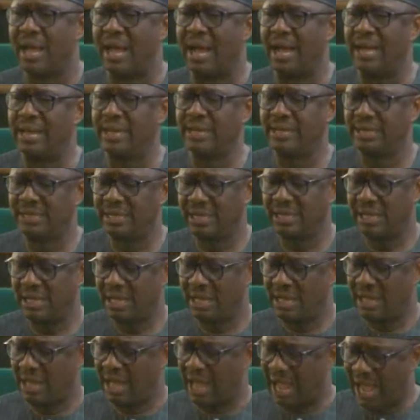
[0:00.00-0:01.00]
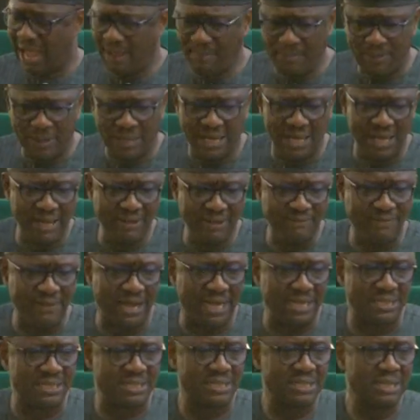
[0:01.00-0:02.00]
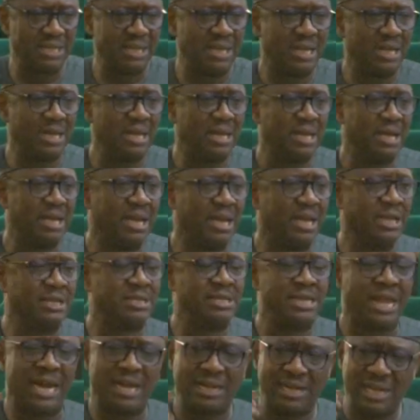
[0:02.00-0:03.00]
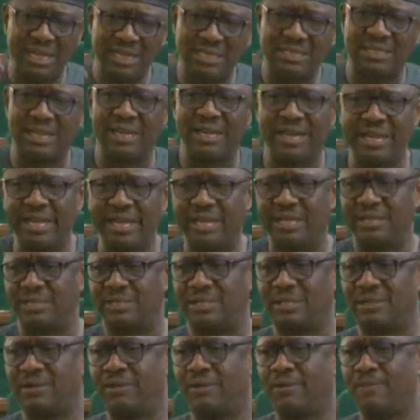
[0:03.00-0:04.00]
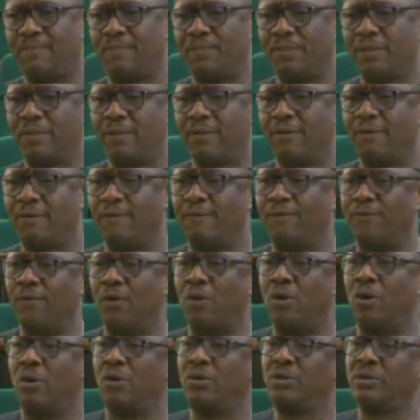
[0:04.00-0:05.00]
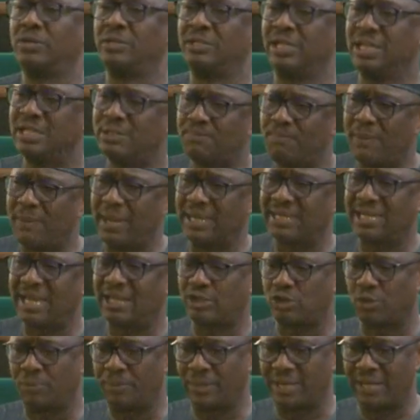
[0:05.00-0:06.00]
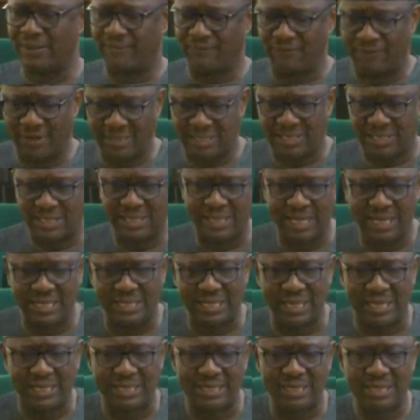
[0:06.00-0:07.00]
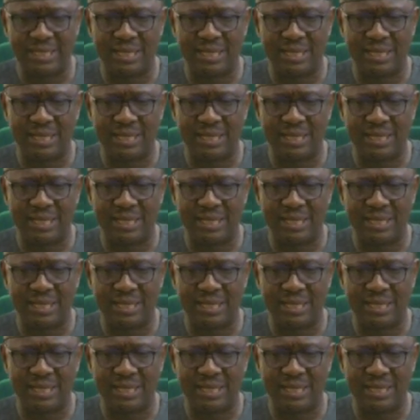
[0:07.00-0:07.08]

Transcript: And I believe that there is the need for this matter to be investigated,